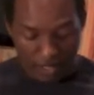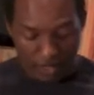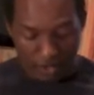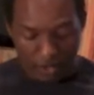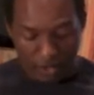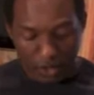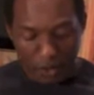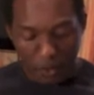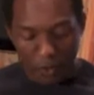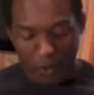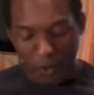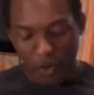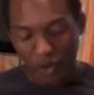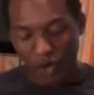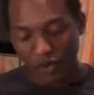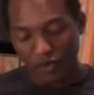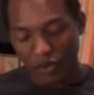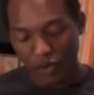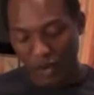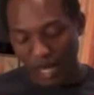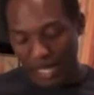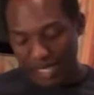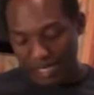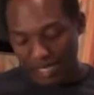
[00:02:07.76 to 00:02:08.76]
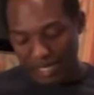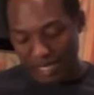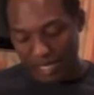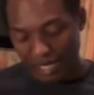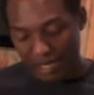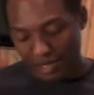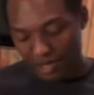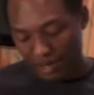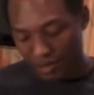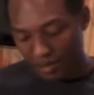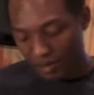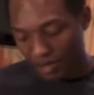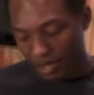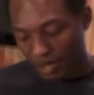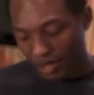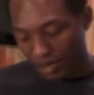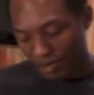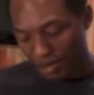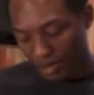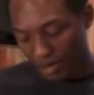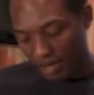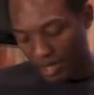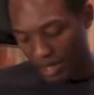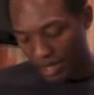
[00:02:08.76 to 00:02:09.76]
Don't worry if your hands get,
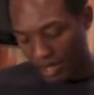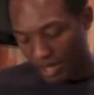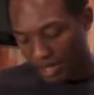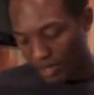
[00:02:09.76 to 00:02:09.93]
sticky.